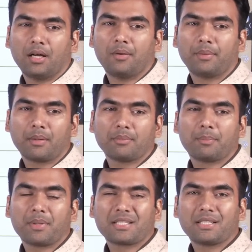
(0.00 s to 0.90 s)
become the
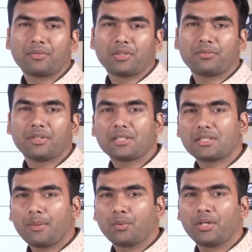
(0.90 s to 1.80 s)
president for the first
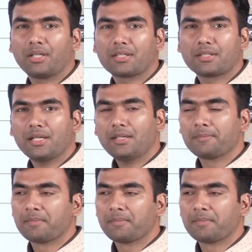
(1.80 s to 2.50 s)
time in United States,